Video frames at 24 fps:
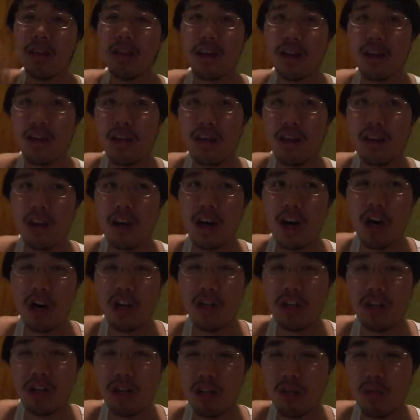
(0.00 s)
the uh,
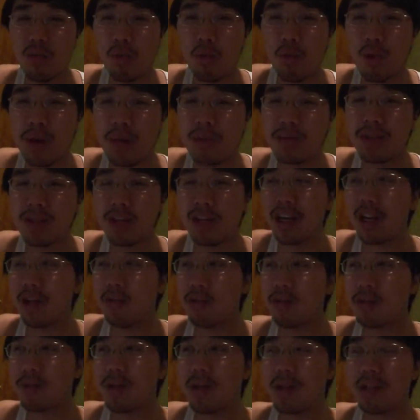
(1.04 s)
Onion website,
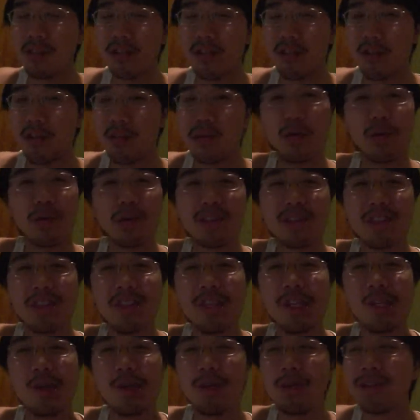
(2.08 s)
which basically reports the
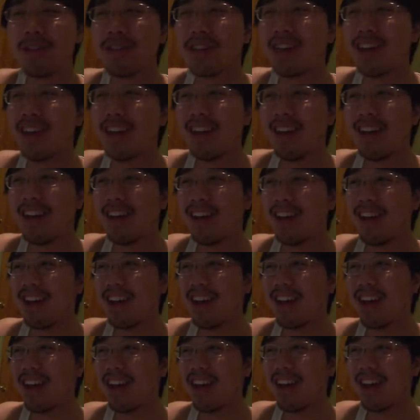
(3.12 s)
news.
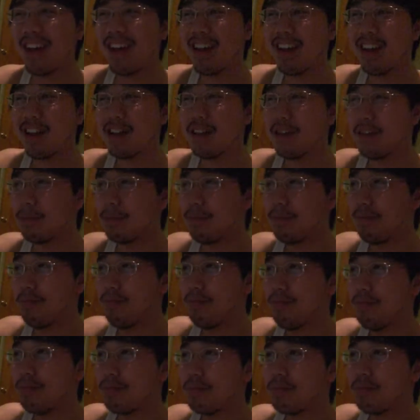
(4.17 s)
And
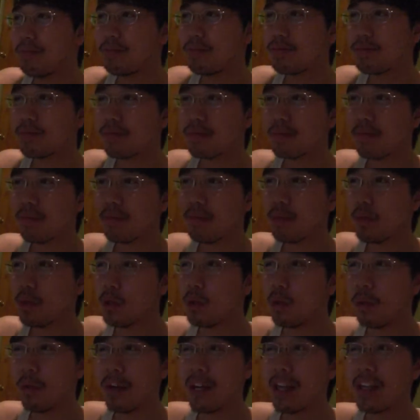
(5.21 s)

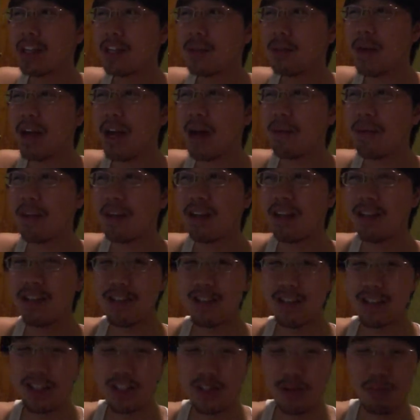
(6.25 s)
what ends up happening
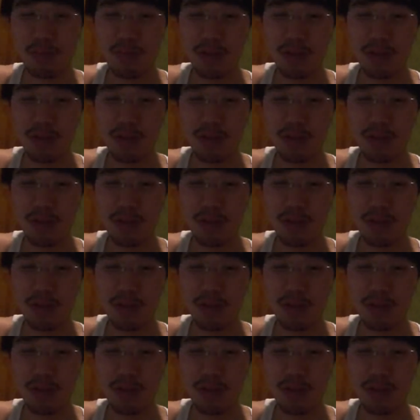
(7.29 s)
is it's